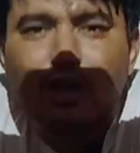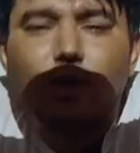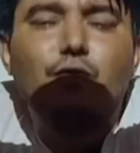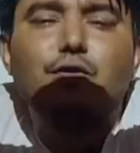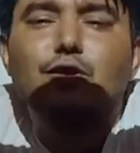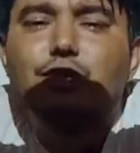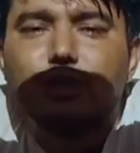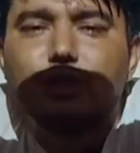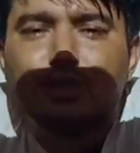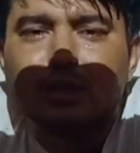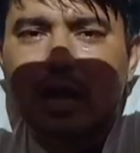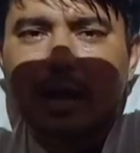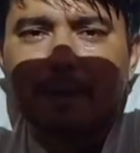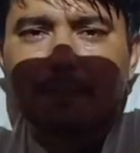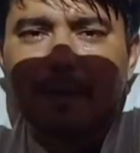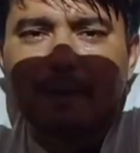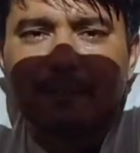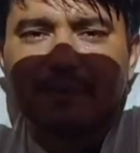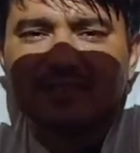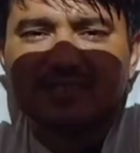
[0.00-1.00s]
Which type
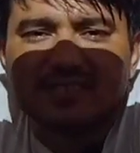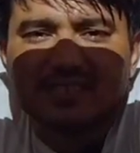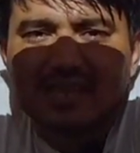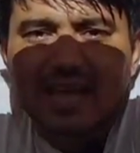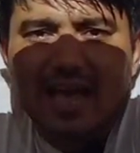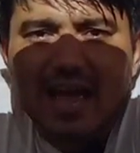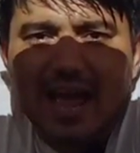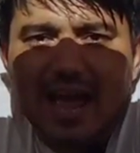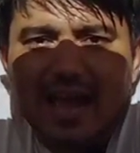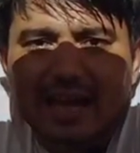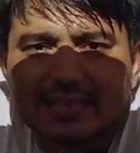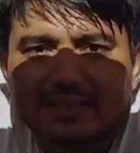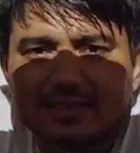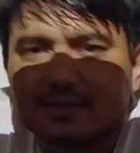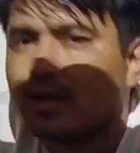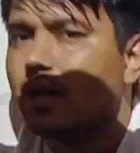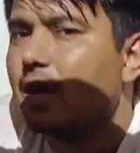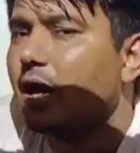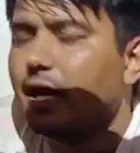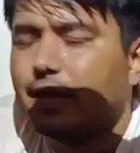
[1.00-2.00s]
of a science
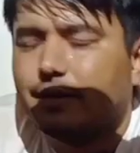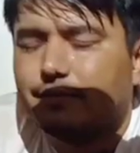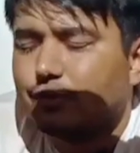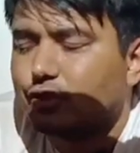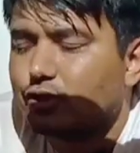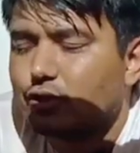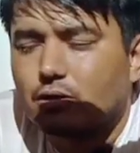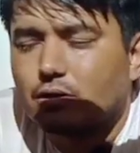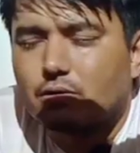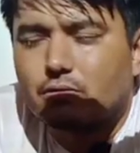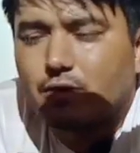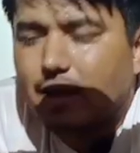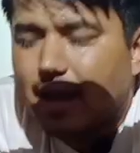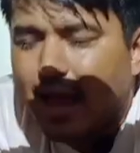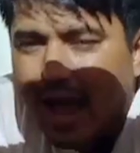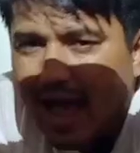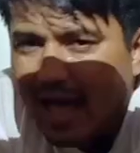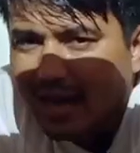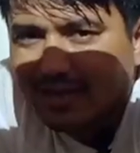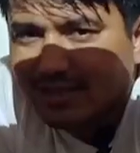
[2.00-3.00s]
in which a
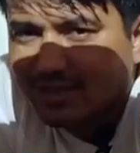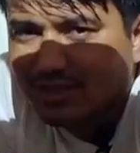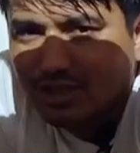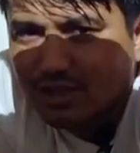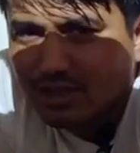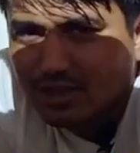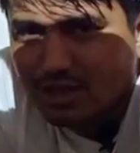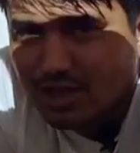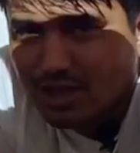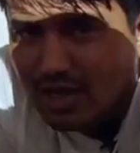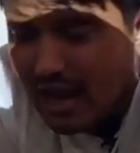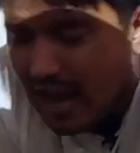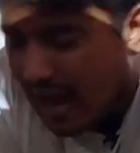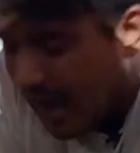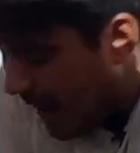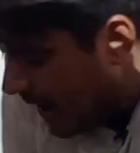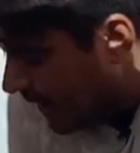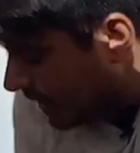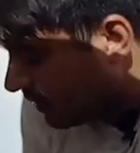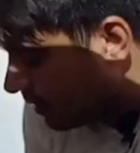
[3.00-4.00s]
reality
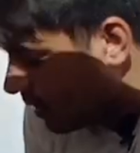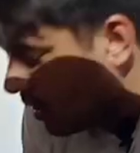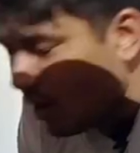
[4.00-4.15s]
change?